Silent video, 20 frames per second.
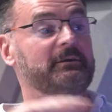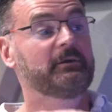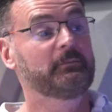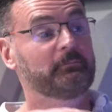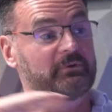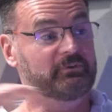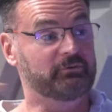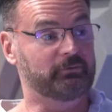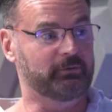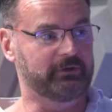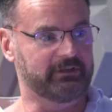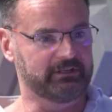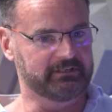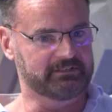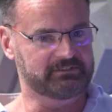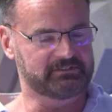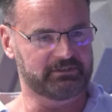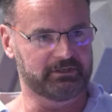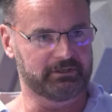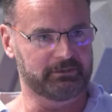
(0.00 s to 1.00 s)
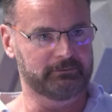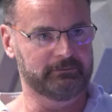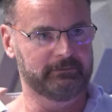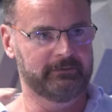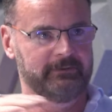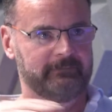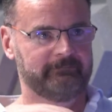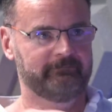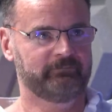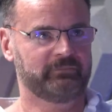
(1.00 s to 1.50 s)
between the two.
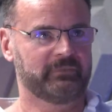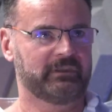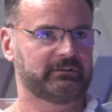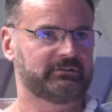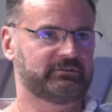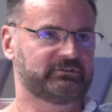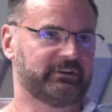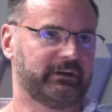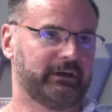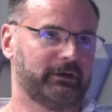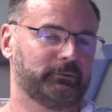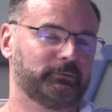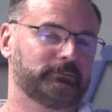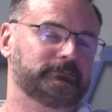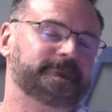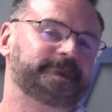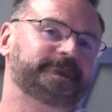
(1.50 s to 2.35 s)
So